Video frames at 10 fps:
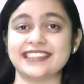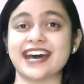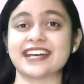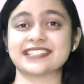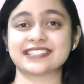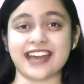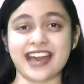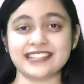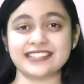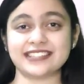Das
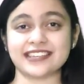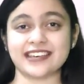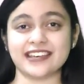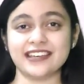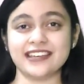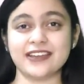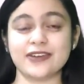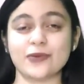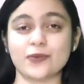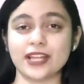Katze
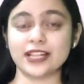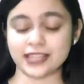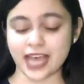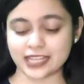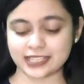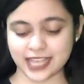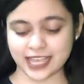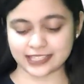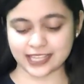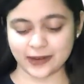will das
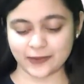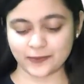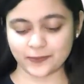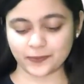essen.